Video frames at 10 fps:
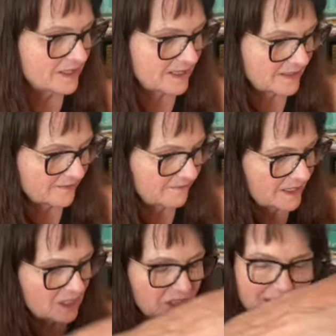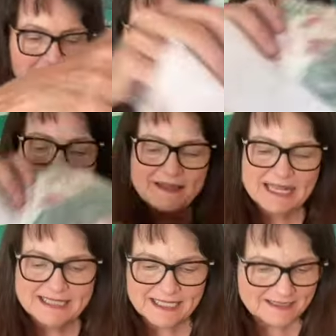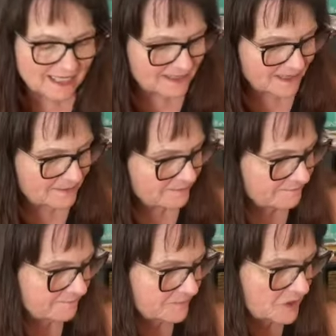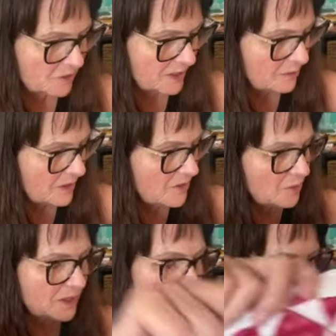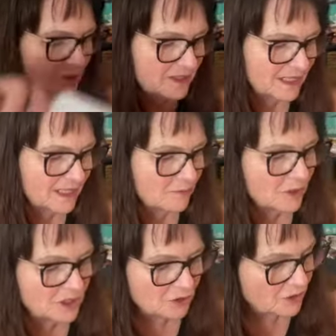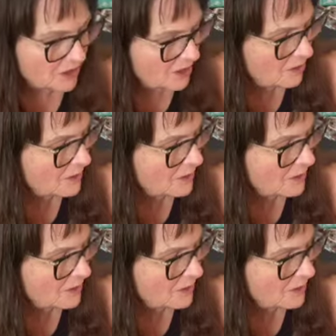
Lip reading: done the finishing. Oh yeah, that's it. So here we go. We're going to put together, we'll show you all what